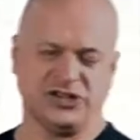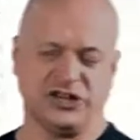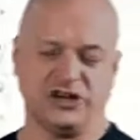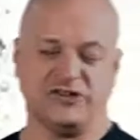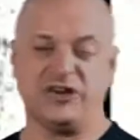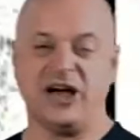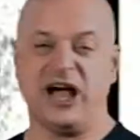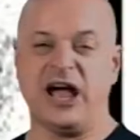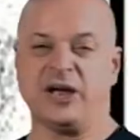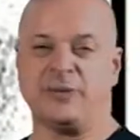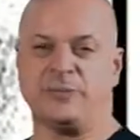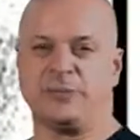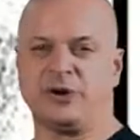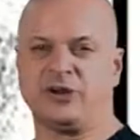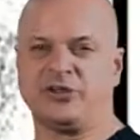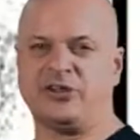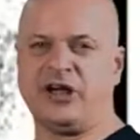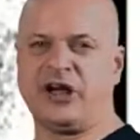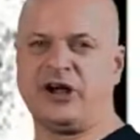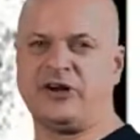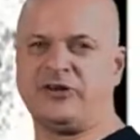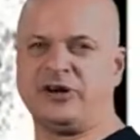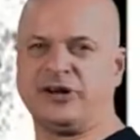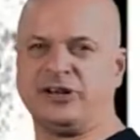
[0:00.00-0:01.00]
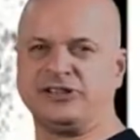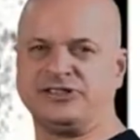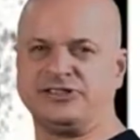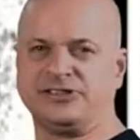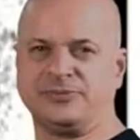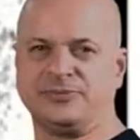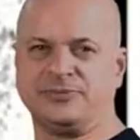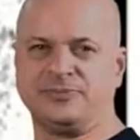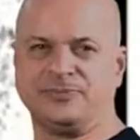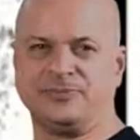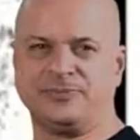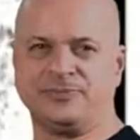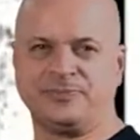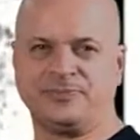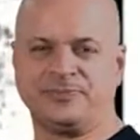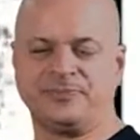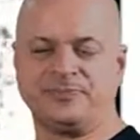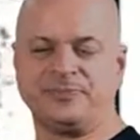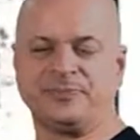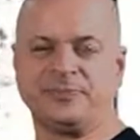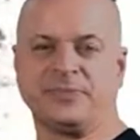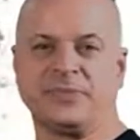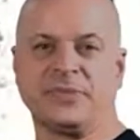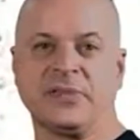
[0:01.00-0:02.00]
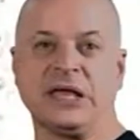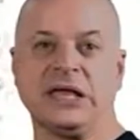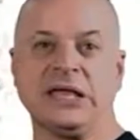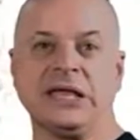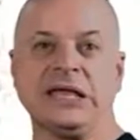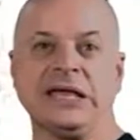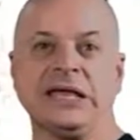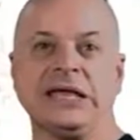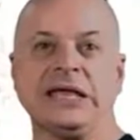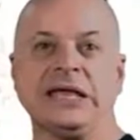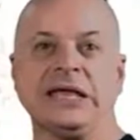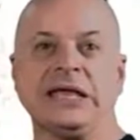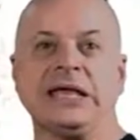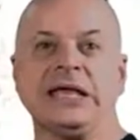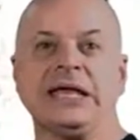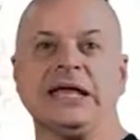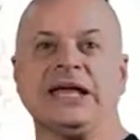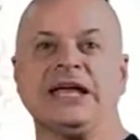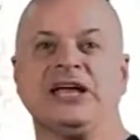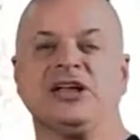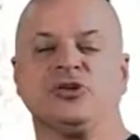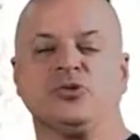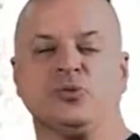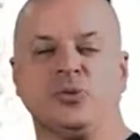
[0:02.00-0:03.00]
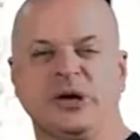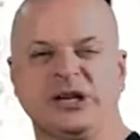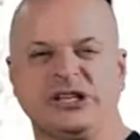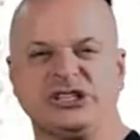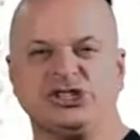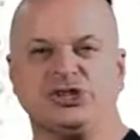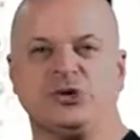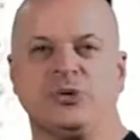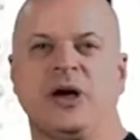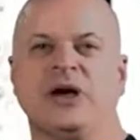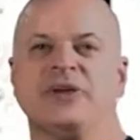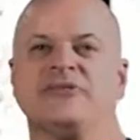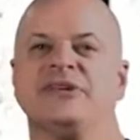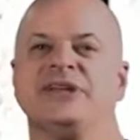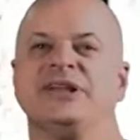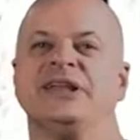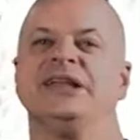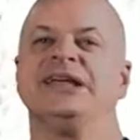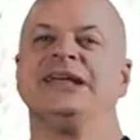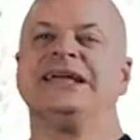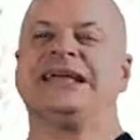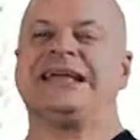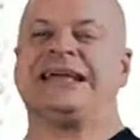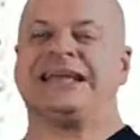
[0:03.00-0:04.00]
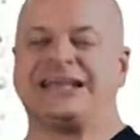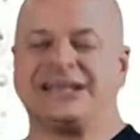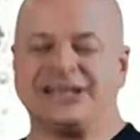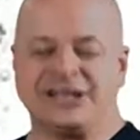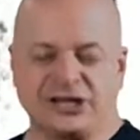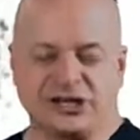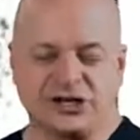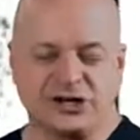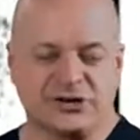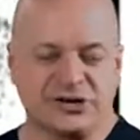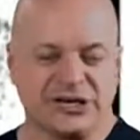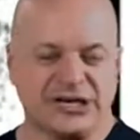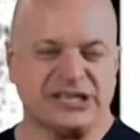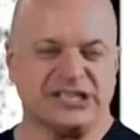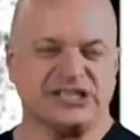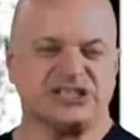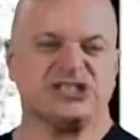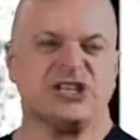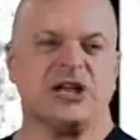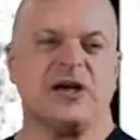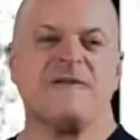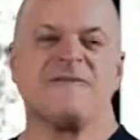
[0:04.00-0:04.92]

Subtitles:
of hyperthyroidism in which you have an increased